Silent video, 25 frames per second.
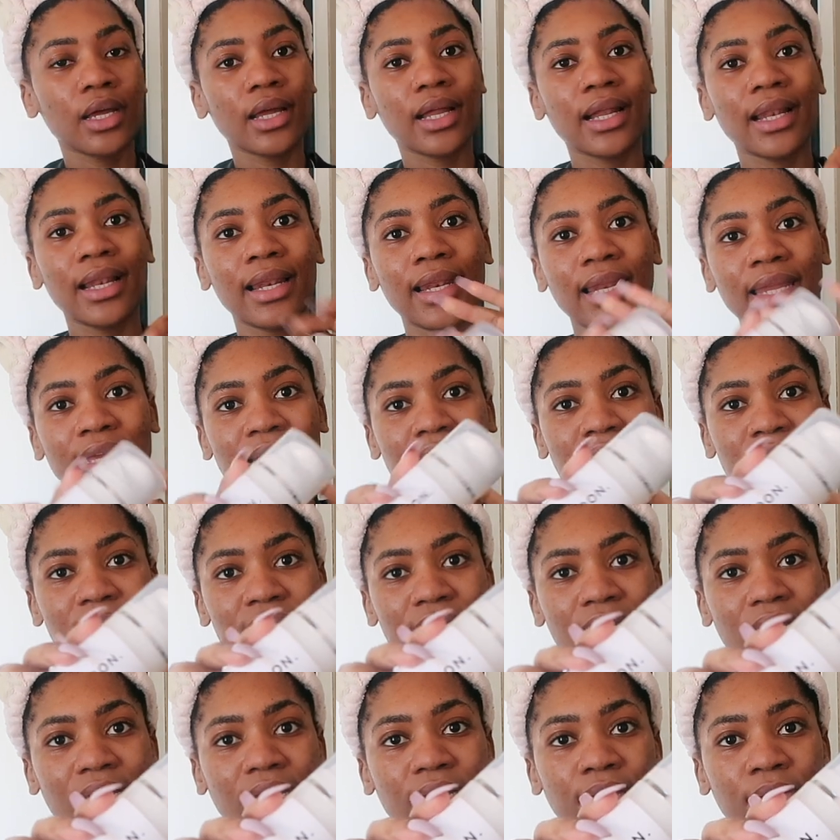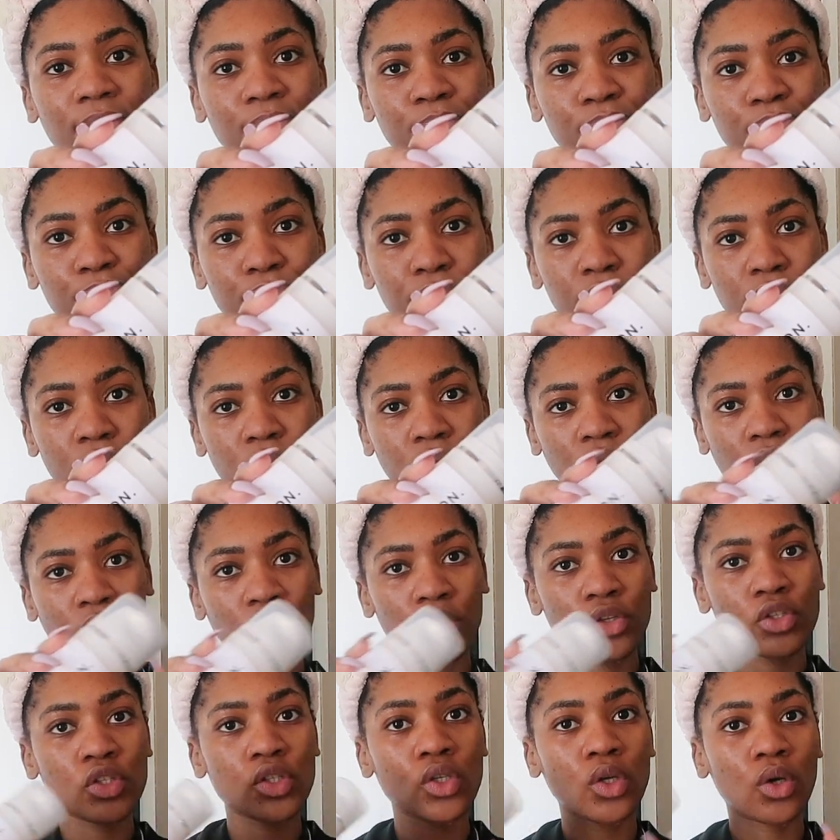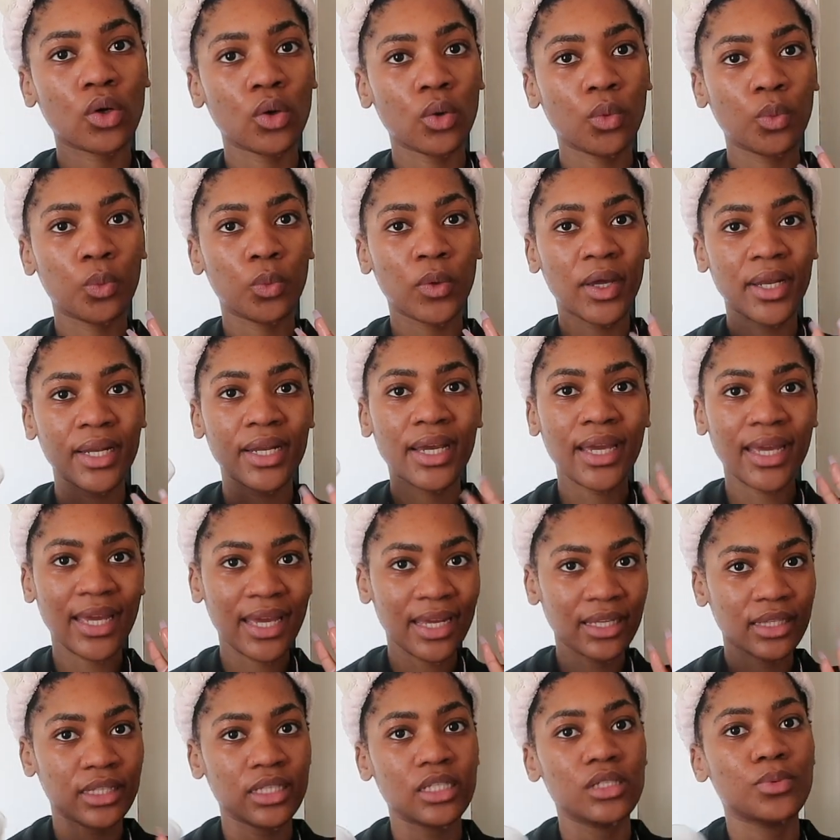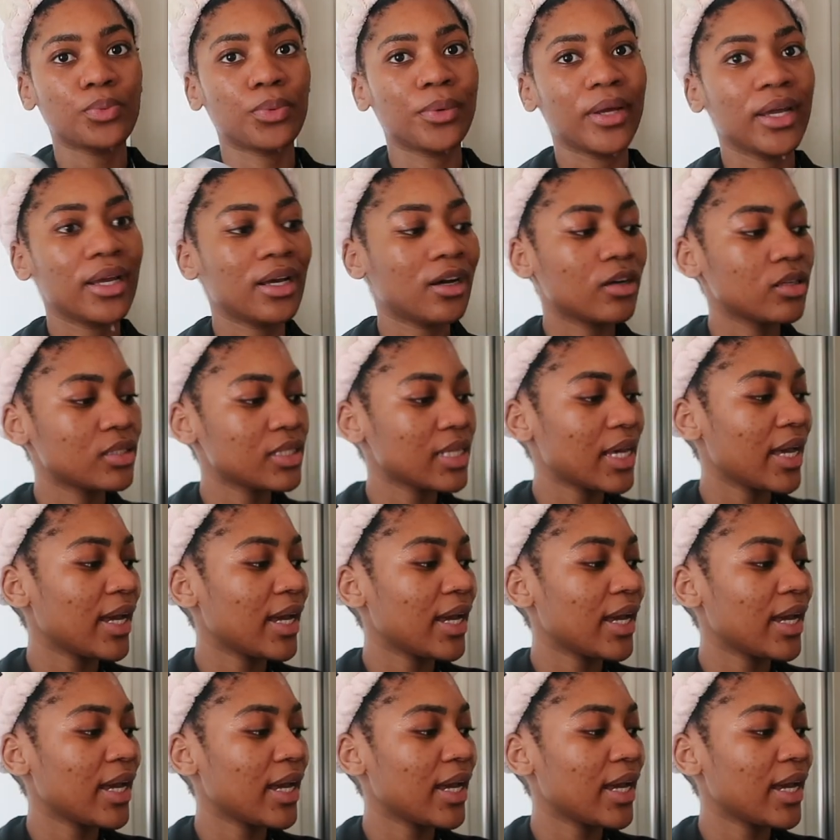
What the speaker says: cleanser. So when I had these breakouts,